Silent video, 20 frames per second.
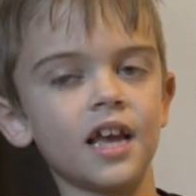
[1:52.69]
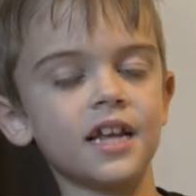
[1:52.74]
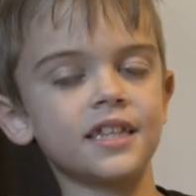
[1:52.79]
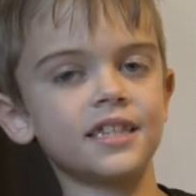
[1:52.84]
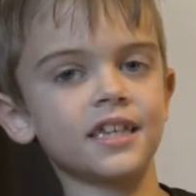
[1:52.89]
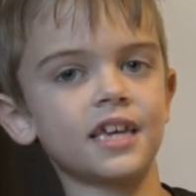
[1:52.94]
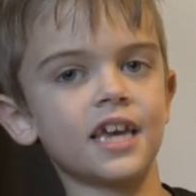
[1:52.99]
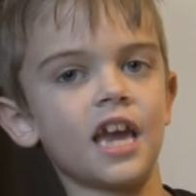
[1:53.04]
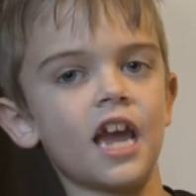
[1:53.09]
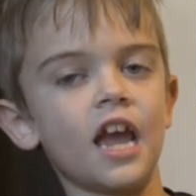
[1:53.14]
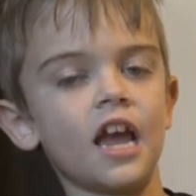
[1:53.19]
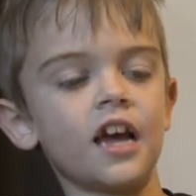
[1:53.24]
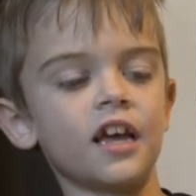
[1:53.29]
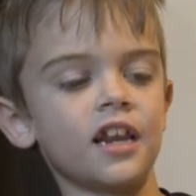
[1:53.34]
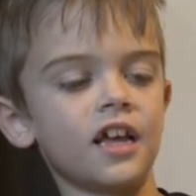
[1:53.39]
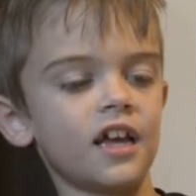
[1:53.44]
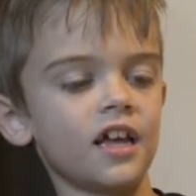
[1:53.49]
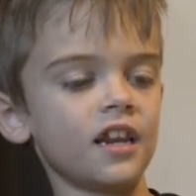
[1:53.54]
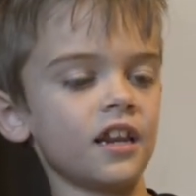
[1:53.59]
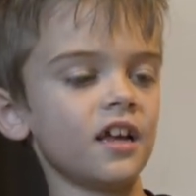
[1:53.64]
It's a
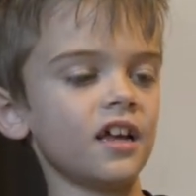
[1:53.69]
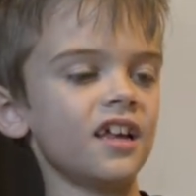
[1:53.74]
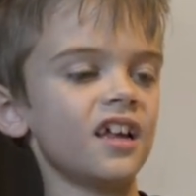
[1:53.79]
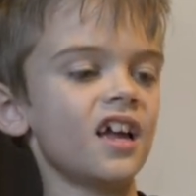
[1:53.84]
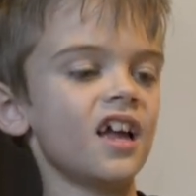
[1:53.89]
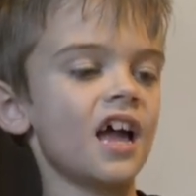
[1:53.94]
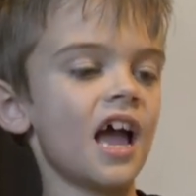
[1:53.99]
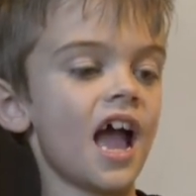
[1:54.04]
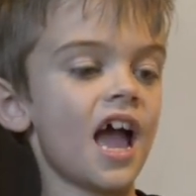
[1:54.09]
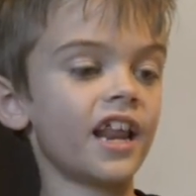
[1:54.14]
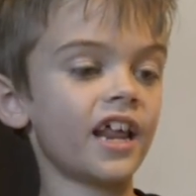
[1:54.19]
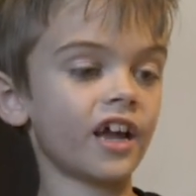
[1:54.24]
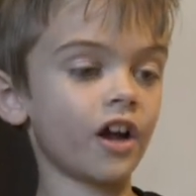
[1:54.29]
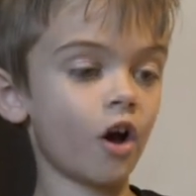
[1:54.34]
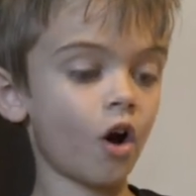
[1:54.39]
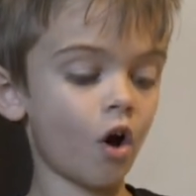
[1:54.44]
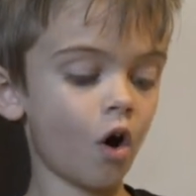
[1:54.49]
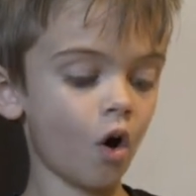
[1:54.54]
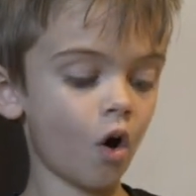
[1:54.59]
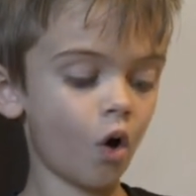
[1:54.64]
cannon, and I
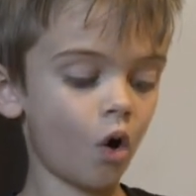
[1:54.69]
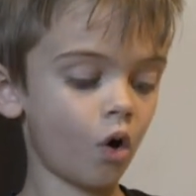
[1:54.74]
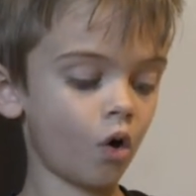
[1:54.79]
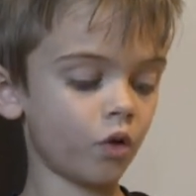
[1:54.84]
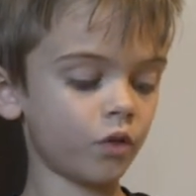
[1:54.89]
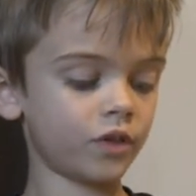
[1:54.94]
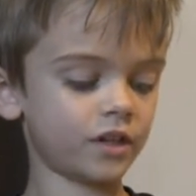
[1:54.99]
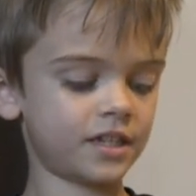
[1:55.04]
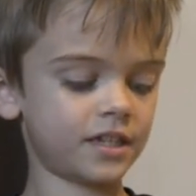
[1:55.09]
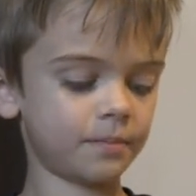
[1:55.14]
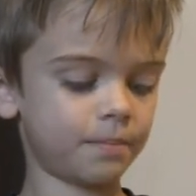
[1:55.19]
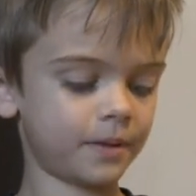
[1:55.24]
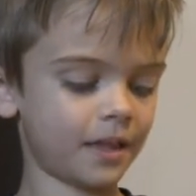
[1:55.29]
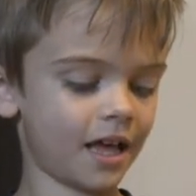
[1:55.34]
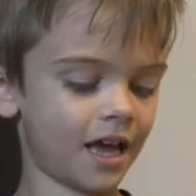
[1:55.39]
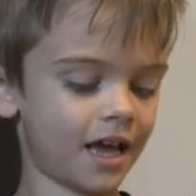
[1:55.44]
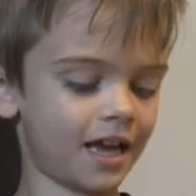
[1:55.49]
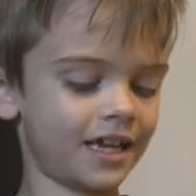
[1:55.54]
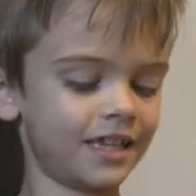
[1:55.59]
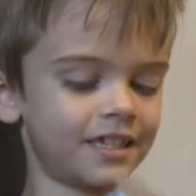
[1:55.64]
got all the
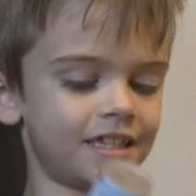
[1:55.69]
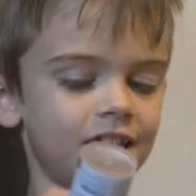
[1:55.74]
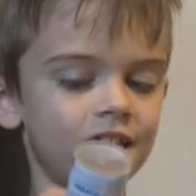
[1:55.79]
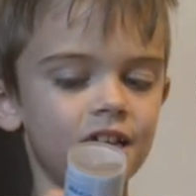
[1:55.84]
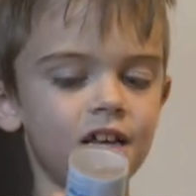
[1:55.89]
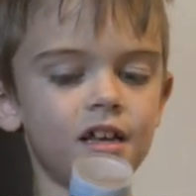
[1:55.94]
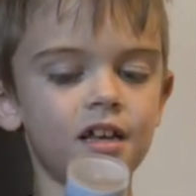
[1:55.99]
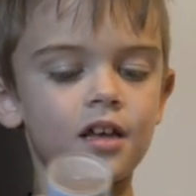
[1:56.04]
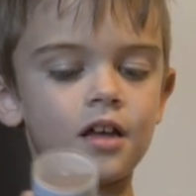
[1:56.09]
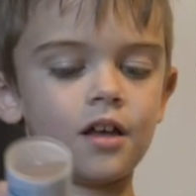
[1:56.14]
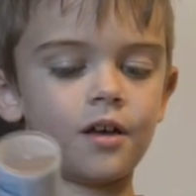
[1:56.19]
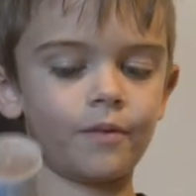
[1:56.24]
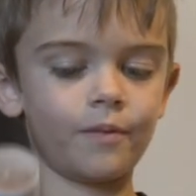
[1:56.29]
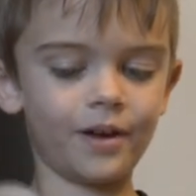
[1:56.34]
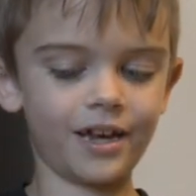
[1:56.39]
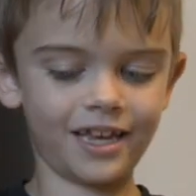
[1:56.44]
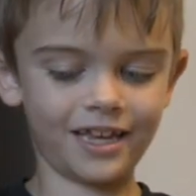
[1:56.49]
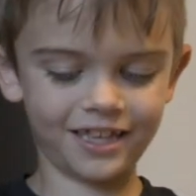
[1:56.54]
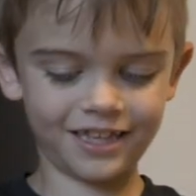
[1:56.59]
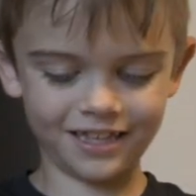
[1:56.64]
supplies.
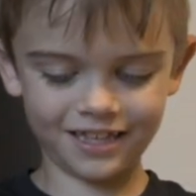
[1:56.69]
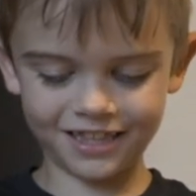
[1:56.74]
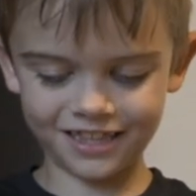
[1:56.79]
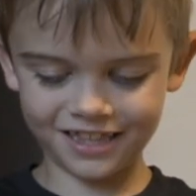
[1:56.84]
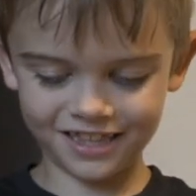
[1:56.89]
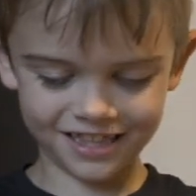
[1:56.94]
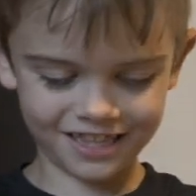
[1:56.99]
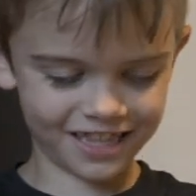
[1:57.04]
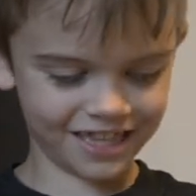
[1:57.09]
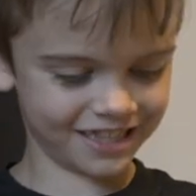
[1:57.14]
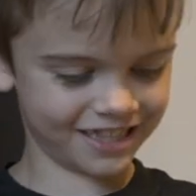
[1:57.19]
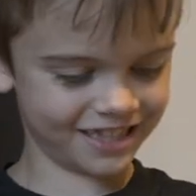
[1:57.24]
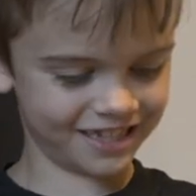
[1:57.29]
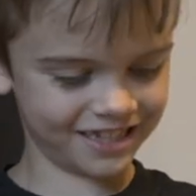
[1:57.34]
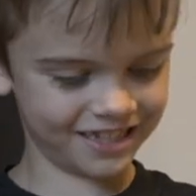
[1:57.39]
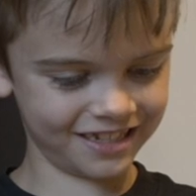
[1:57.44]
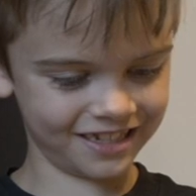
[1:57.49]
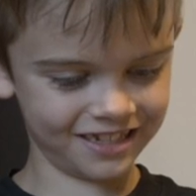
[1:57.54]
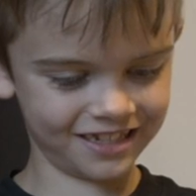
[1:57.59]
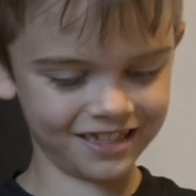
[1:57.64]
Wait,
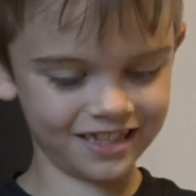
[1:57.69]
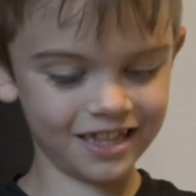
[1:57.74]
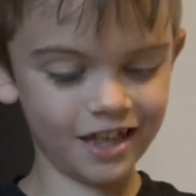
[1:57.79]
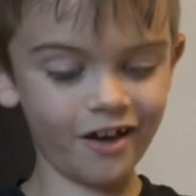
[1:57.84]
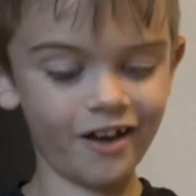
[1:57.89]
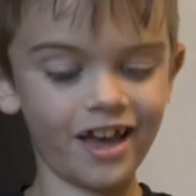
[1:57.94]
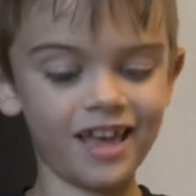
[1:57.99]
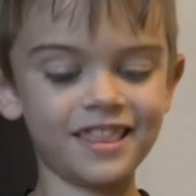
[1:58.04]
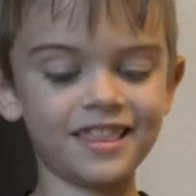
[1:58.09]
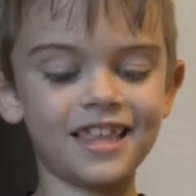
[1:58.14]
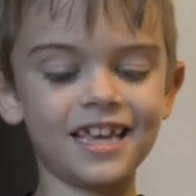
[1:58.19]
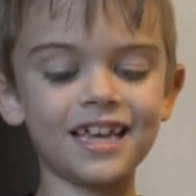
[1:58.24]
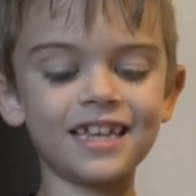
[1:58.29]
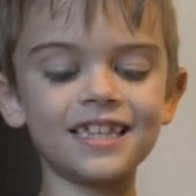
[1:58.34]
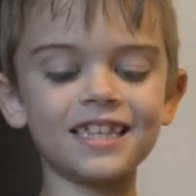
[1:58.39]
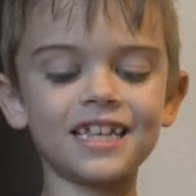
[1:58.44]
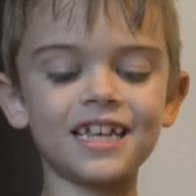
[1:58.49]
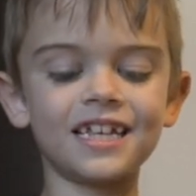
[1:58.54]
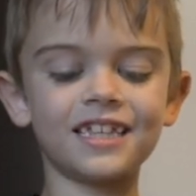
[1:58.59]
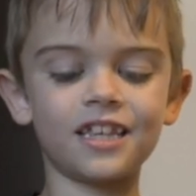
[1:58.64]
that's Wait,
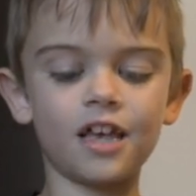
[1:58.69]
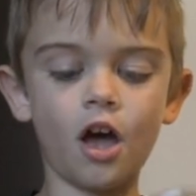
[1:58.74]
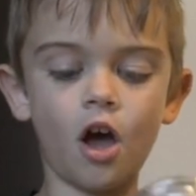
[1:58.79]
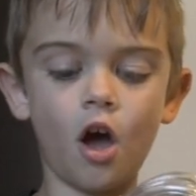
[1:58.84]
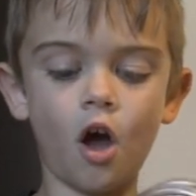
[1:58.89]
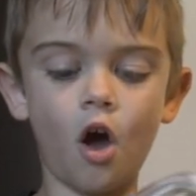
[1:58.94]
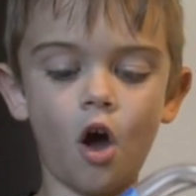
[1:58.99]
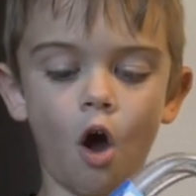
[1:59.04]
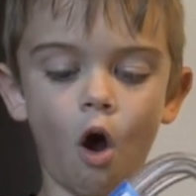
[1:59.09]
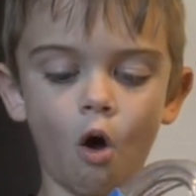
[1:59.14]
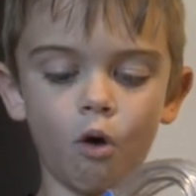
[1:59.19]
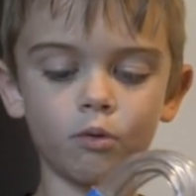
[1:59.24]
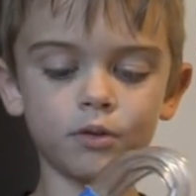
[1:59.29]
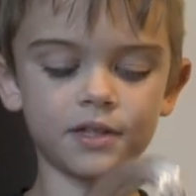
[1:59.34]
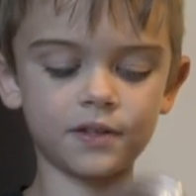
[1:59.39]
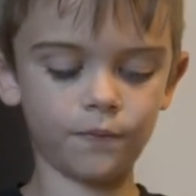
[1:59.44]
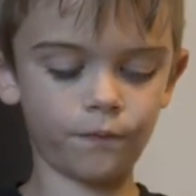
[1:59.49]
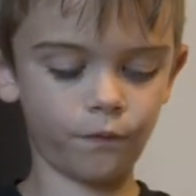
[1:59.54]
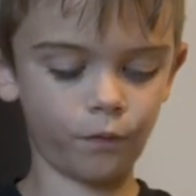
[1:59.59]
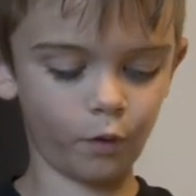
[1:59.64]
this is a
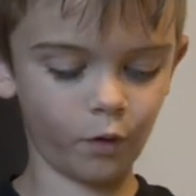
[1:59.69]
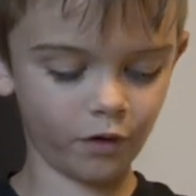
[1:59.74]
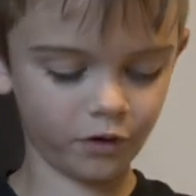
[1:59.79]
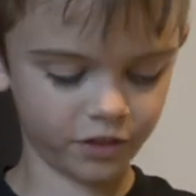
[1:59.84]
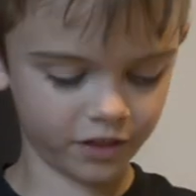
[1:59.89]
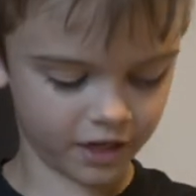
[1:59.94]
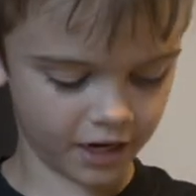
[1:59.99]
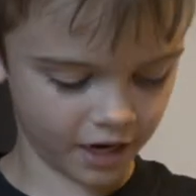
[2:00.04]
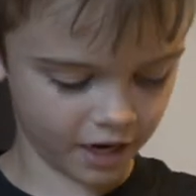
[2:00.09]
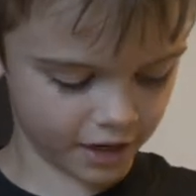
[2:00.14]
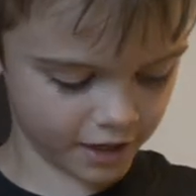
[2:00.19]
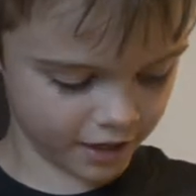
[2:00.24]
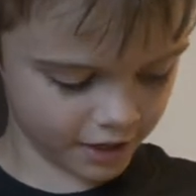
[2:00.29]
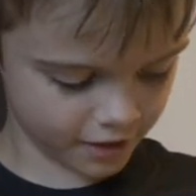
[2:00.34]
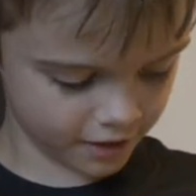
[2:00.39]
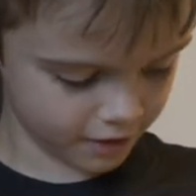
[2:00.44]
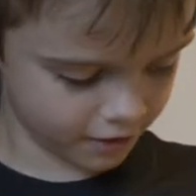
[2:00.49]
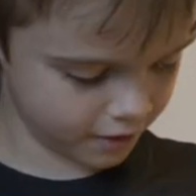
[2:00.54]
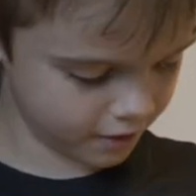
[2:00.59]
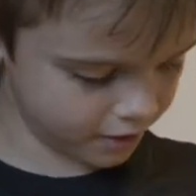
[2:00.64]
hose for the
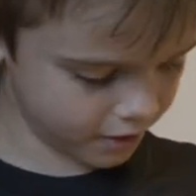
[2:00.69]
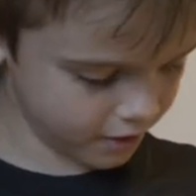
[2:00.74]
cannon.